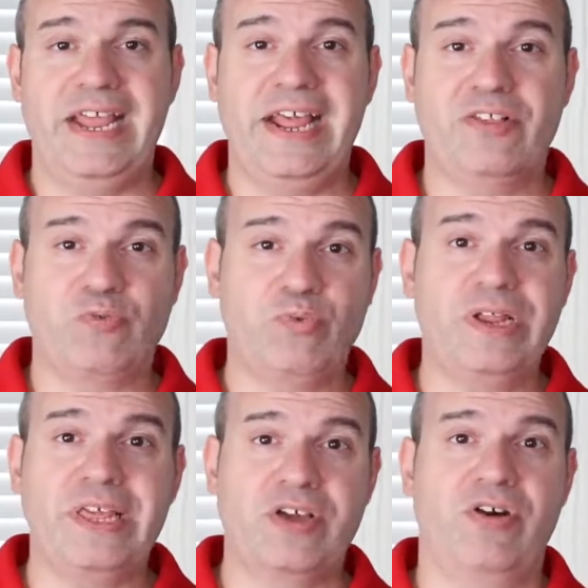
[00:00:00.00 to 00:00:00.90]
it has
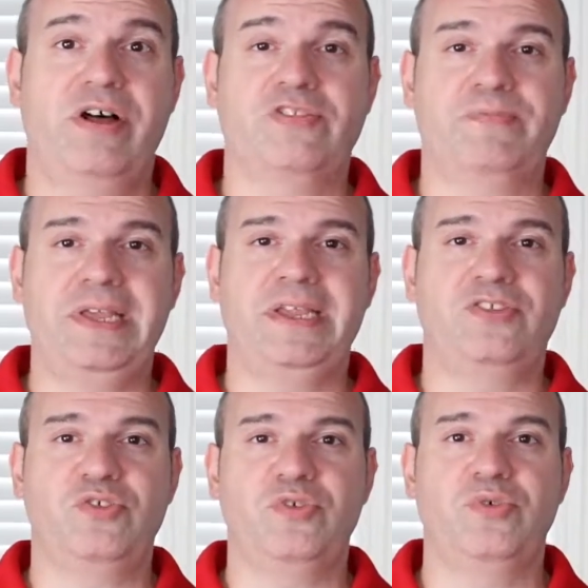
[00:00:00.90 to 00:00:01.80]
really caused me
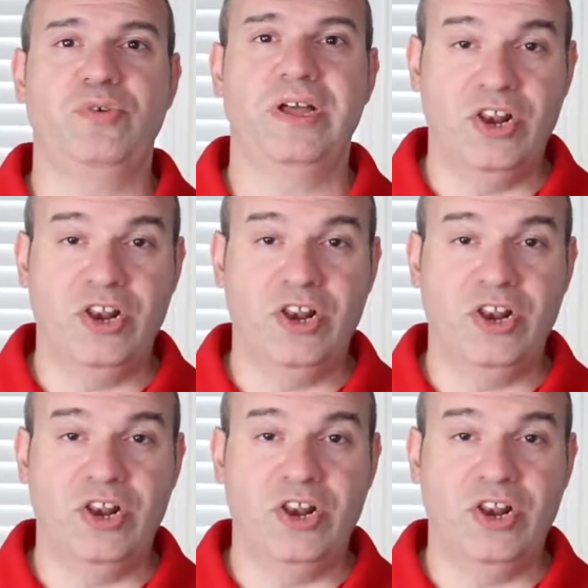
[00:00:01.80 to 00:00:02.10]
to